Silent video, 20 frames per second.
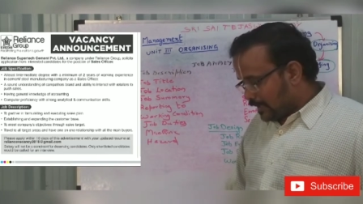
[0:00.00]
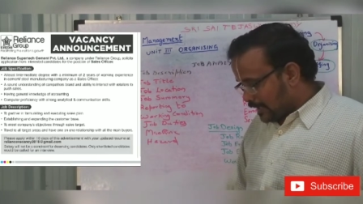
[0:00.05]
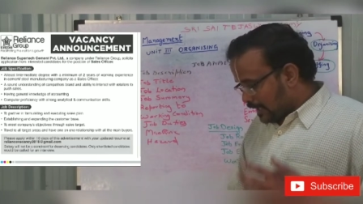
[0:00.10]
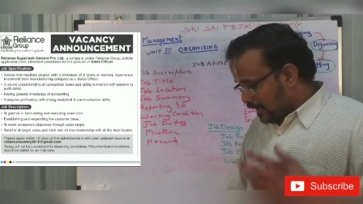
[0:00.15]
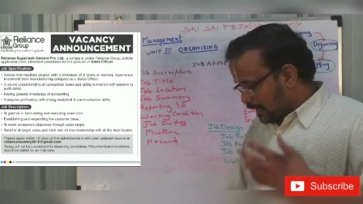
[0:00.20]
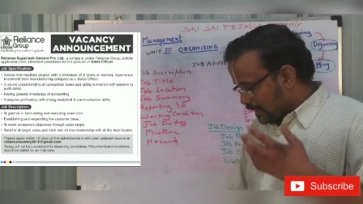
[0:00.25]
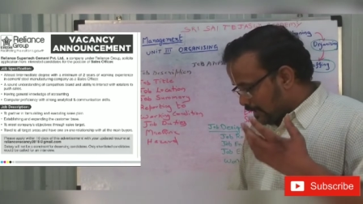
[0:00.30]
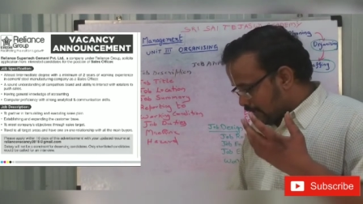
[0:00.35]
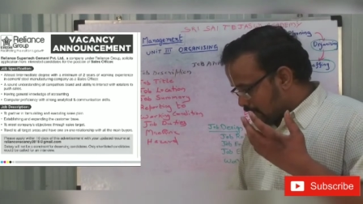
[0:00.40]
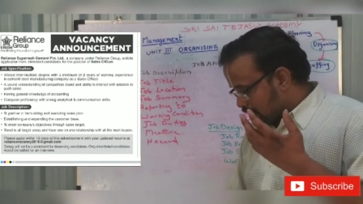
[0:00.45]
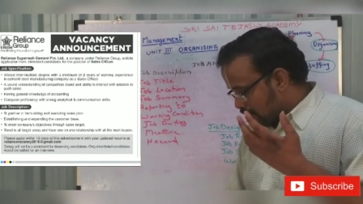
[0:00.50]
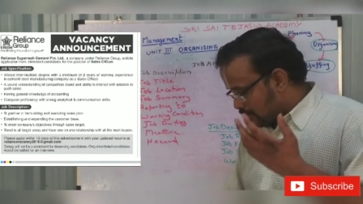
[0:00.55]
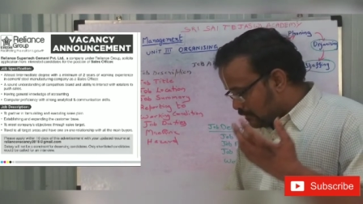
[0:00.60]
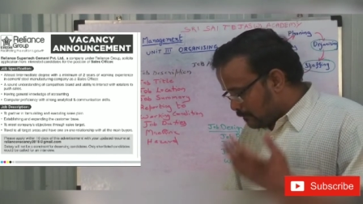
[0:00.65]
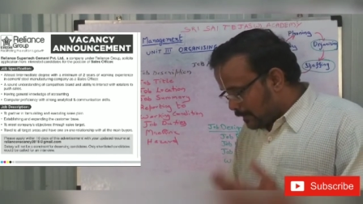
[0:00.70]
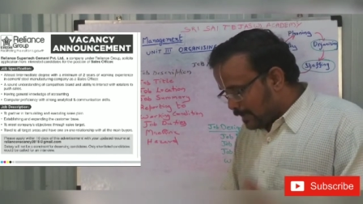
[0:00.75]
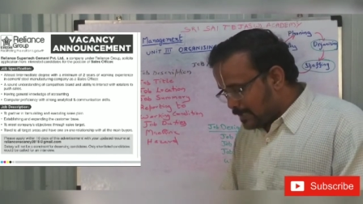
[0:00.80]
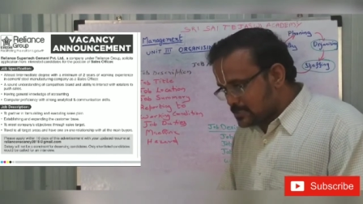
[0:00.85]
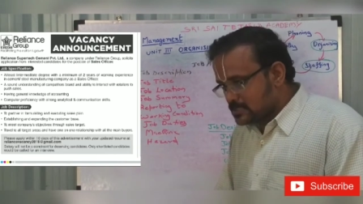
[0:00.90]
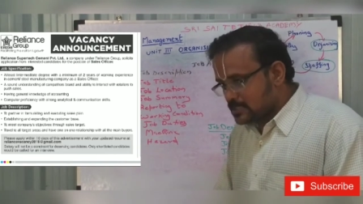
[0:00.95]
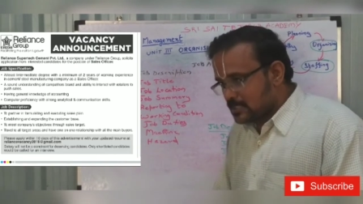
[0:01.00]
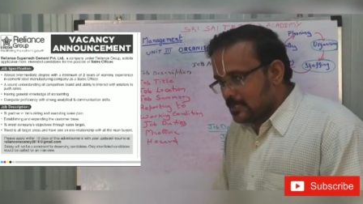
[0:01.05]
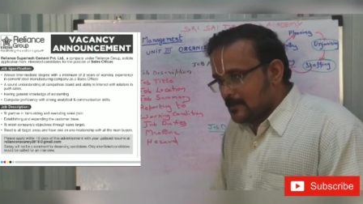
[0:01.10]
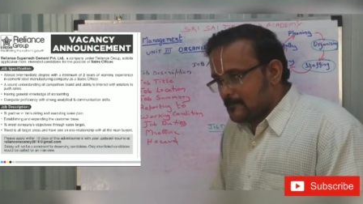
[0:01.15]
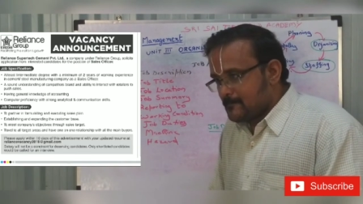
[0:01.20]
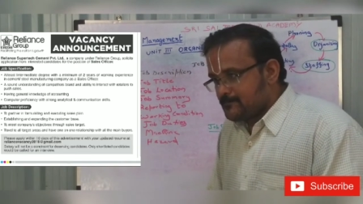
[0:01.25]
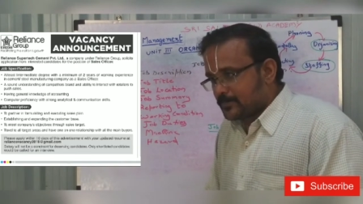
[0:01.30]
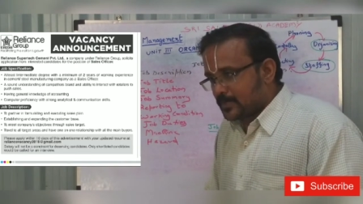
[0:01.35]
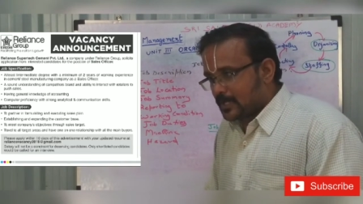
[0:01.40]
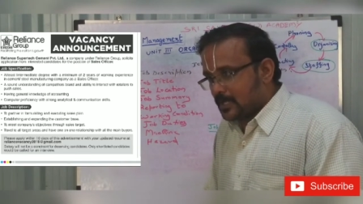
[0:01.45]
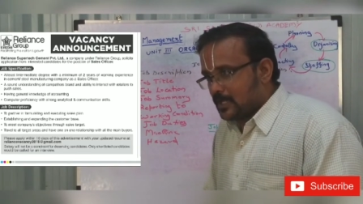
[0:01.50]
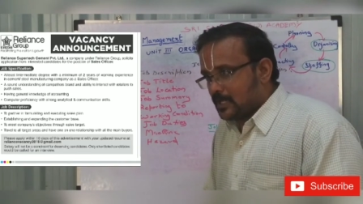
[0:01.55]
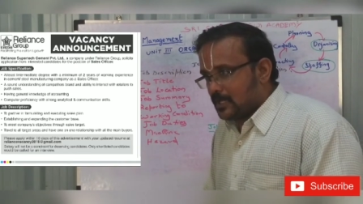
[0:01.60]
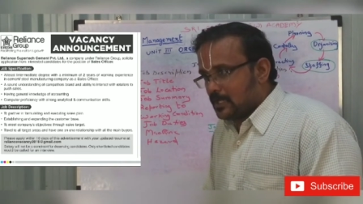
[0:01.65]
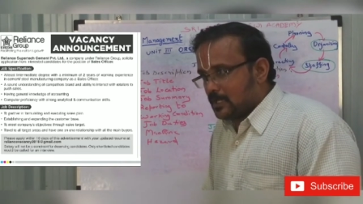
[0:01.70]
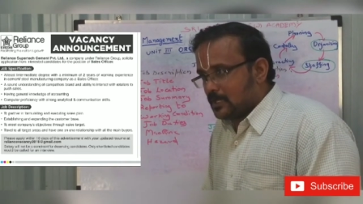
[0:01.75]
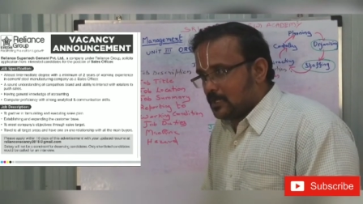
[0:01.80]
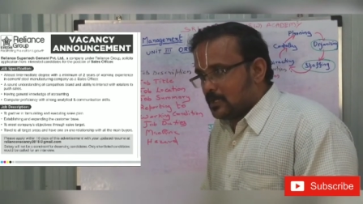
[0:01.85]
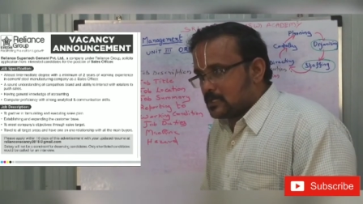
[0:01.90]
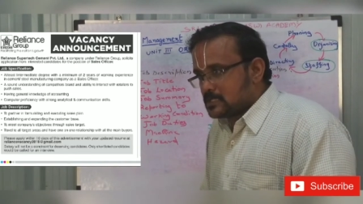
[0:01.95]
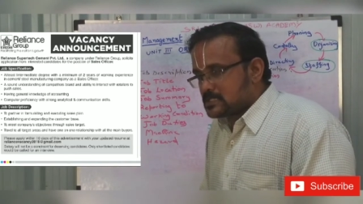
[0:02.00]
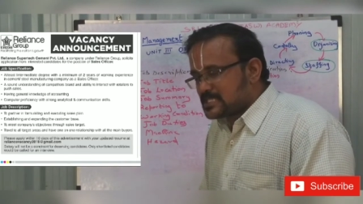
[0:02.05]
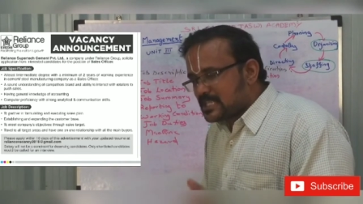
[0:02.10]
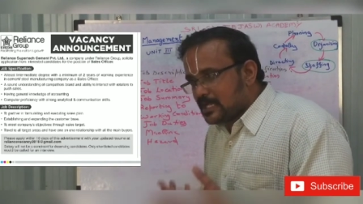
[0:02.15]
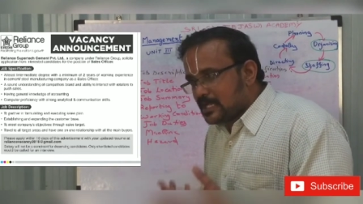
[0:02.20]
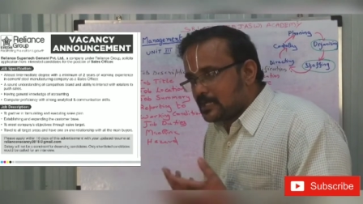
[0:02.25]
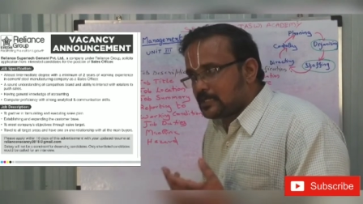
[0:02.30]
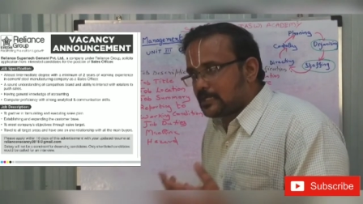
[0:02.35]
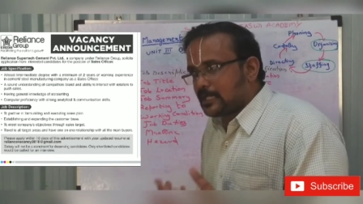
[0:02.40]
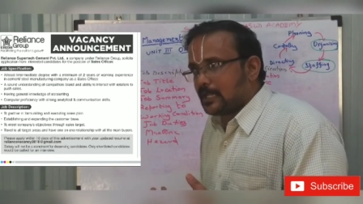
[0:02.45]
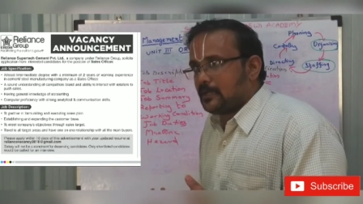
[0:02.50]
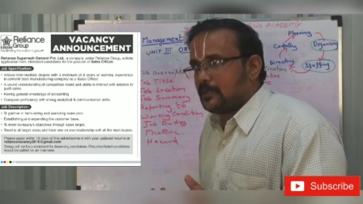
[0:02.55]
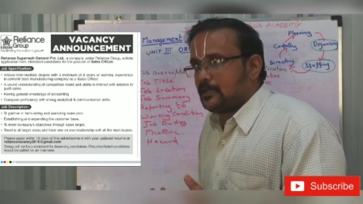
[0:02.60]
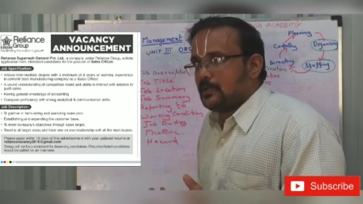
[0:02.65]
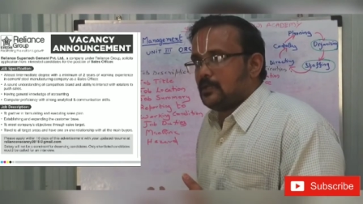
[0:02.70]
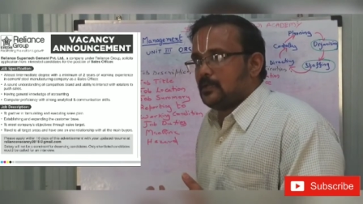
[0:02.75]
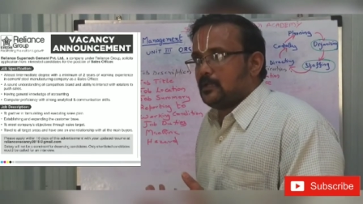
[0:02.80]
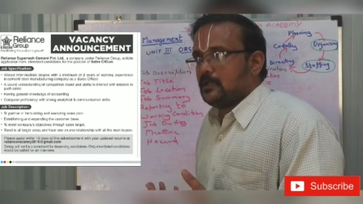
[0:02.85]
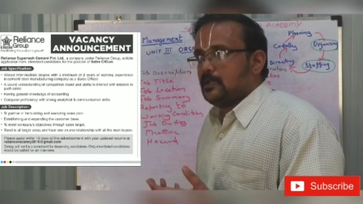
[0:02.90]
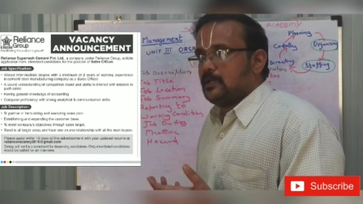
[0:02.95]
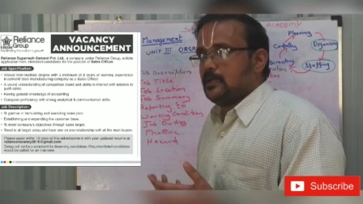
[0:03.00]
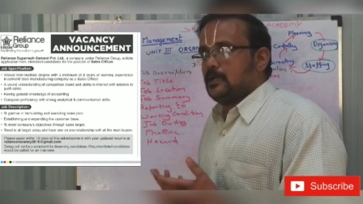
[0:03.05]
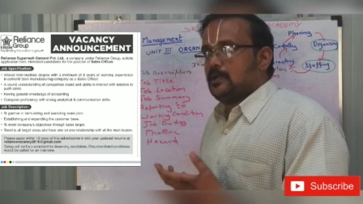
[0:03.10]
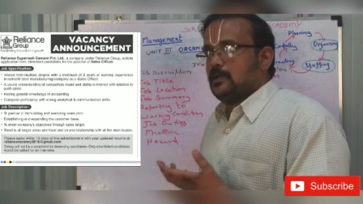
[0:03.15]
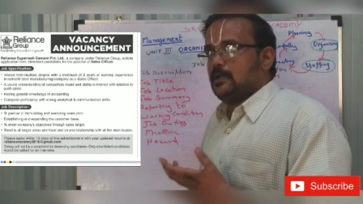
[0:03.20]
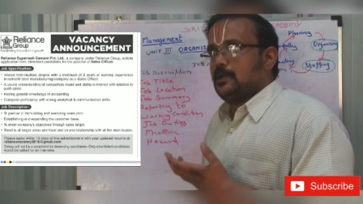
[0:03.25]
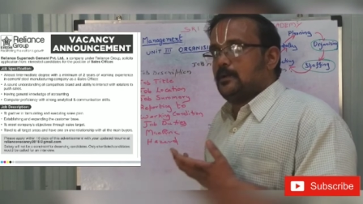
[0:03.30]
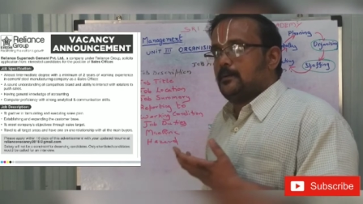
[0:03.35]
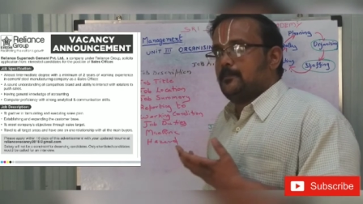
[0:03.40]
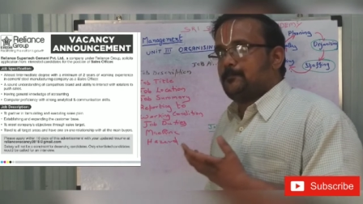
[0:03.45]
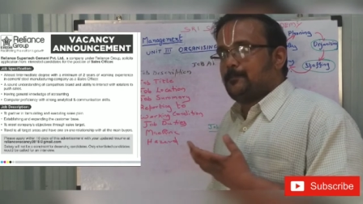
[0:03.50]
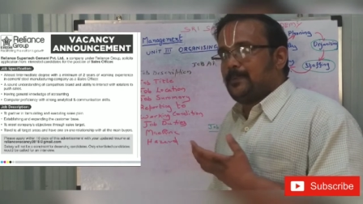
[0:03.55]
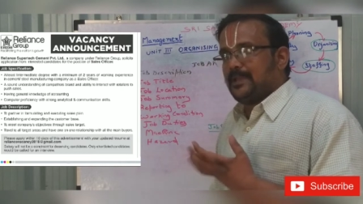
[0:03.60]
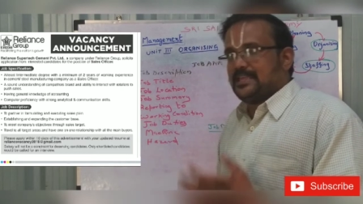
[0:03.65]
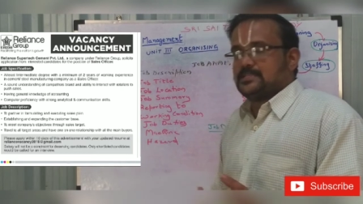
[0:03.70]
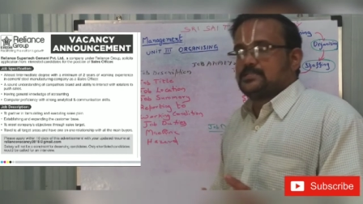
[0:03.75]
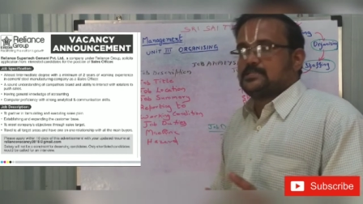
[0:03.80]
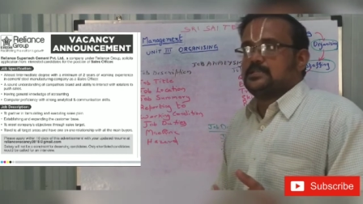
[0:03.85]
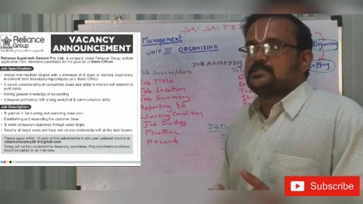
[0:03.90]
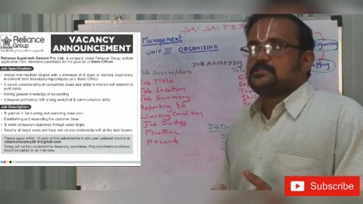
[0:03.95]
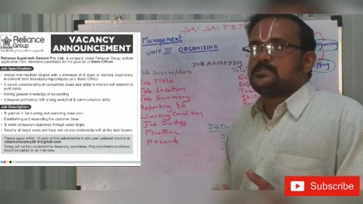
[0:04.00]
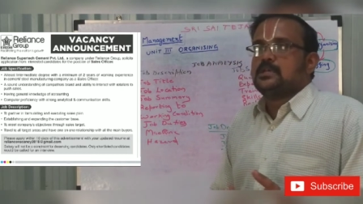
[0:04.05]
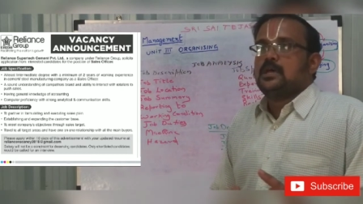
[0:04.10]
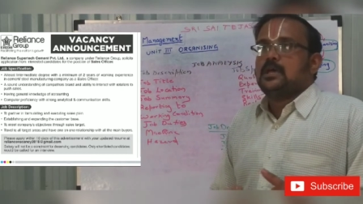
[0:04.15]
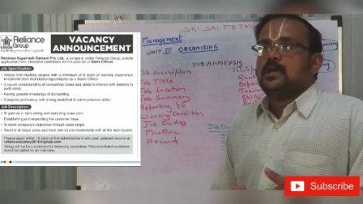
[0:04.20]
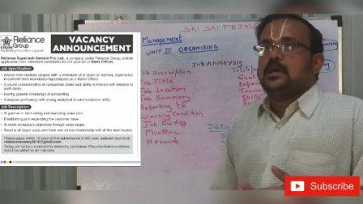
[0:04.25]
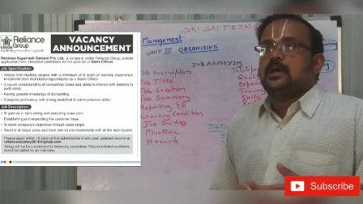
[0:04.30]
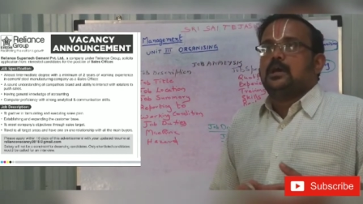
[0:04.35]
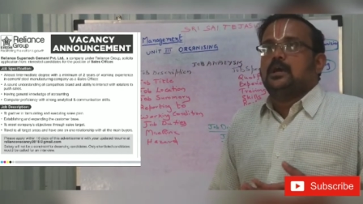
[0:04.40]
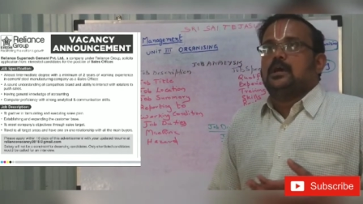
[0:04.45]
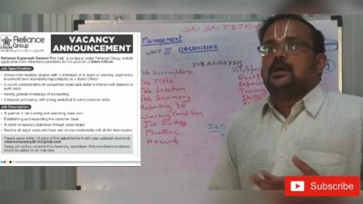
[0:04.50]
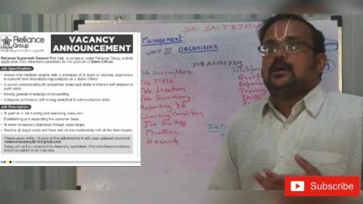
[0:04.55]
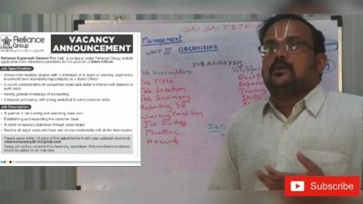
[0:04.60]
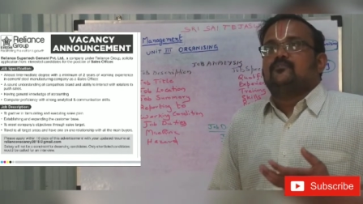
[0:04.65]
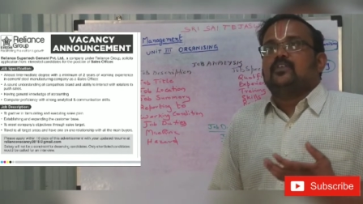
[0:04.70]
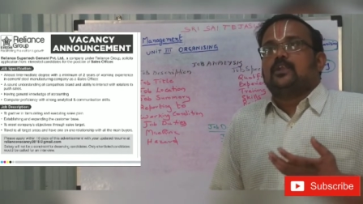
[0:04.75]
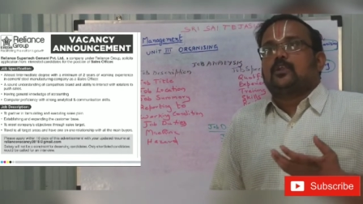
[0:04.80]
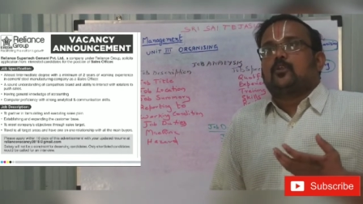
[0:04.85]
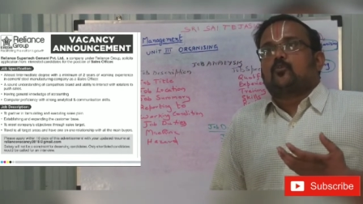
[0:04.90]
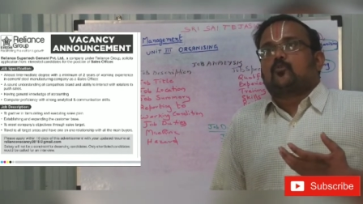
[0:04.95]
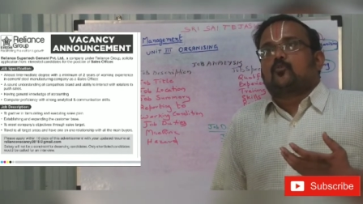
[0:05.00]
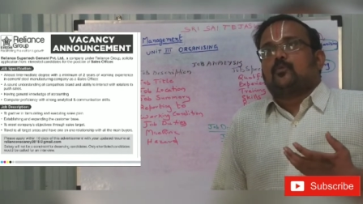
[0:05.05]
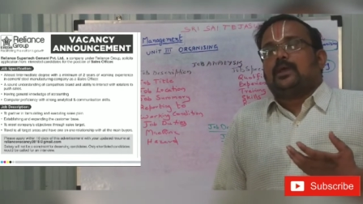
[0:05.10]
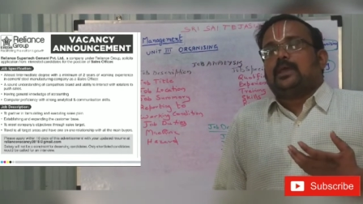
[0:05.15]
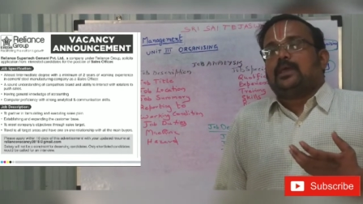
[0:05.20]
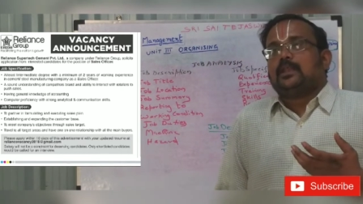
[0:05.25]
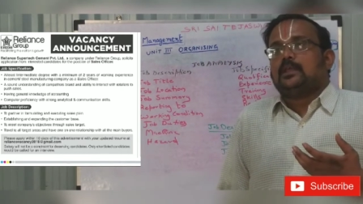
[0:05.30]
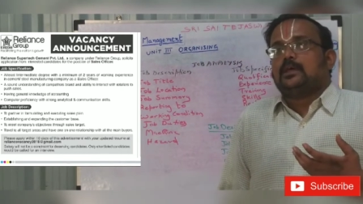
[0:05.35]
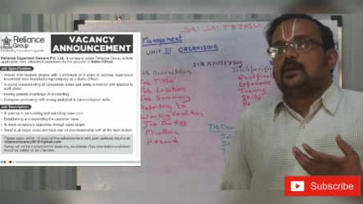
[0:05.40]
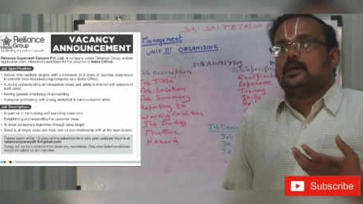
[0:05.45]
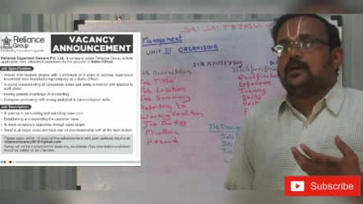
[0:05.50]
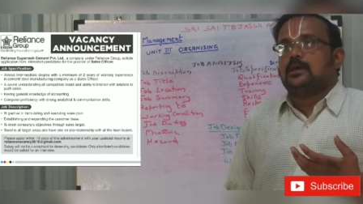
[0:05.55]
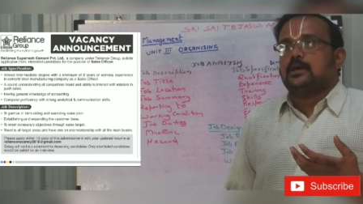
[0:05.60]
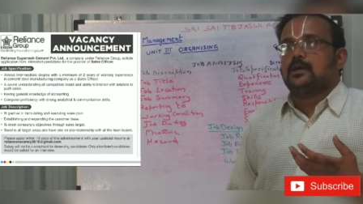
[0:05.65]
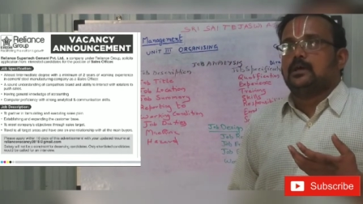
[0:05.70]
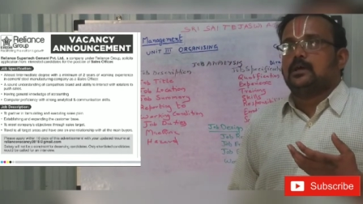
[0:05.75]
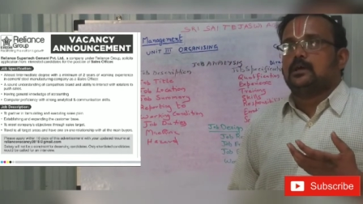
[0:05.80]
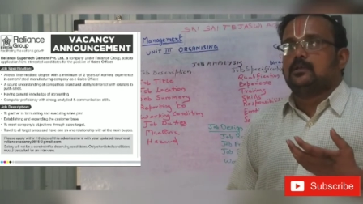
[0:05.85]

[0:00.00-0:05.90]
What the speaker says: Working condition means certain places will require